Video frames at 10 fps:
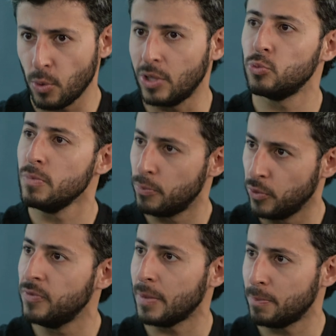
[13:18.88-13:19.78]
we want to
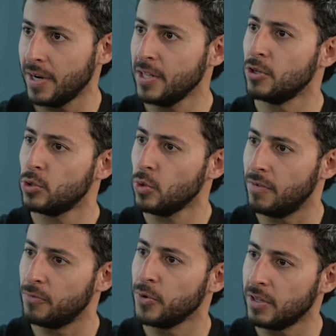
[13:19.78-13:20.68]
improve that part in order to
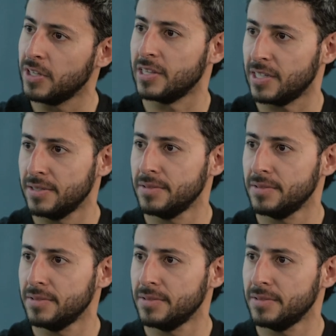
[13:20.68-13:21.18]
have real data